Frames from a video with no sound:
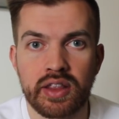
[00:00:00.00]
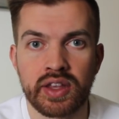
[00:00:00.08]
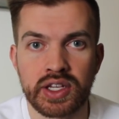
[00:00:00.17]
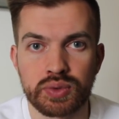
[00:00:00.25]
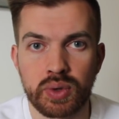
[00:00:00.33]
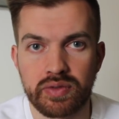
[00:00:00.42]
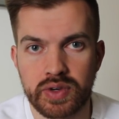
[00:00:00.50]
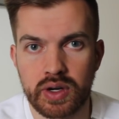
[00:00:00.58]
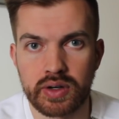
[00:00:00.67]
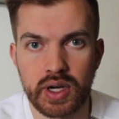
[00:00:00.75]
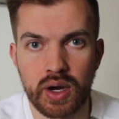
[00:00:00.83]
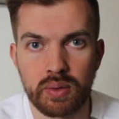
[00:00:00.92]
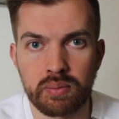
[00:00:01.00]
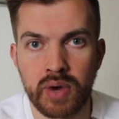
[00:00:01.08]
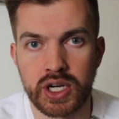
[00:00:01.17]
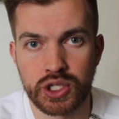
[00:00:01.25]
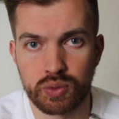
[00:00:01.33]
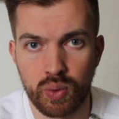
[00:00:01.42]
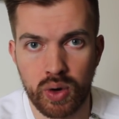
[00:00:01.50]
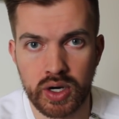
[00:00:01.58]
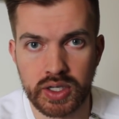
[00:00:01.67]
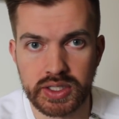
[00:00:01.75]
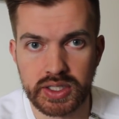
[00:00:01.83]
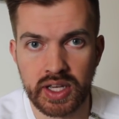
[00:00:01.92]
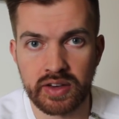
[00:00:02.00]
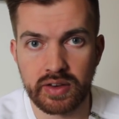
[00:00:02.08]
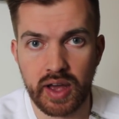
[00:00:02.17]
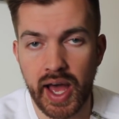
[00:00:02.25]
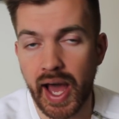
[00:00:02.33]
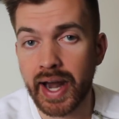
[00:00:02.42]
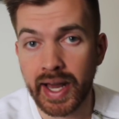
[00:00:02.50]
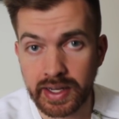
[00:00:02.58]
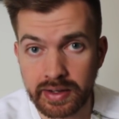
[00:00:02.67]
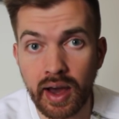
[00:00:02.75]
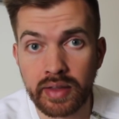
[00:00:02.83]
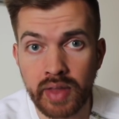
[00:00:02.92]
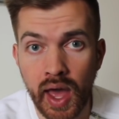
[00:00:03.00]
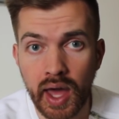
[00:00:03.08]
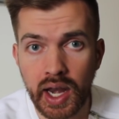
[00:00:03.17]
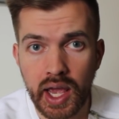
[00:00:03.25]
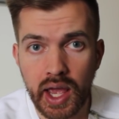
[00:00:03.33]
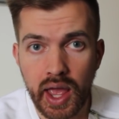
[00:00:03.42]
things would have turned out much worse had I done that.